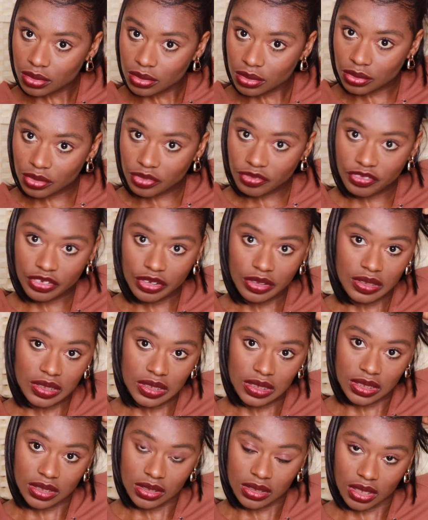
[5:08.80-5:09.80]
And if you can
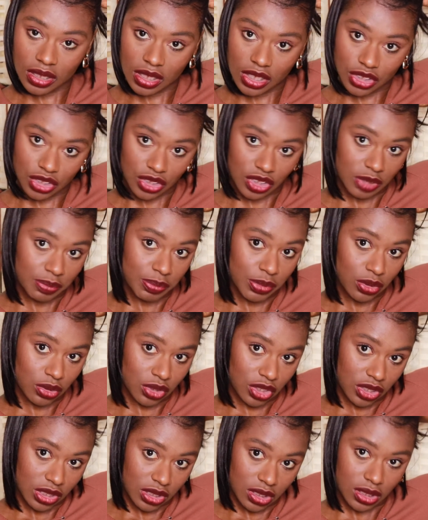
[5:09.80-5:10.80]
see it, then I just
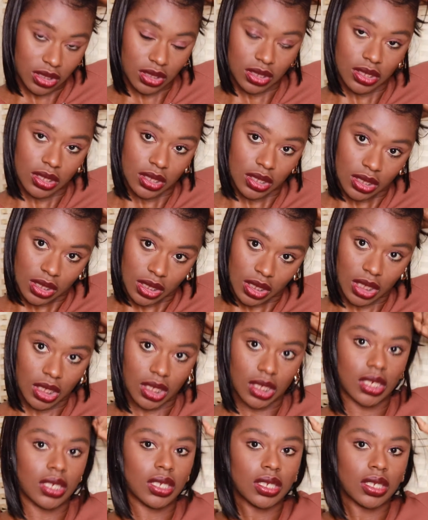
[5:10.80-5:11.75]
push it in.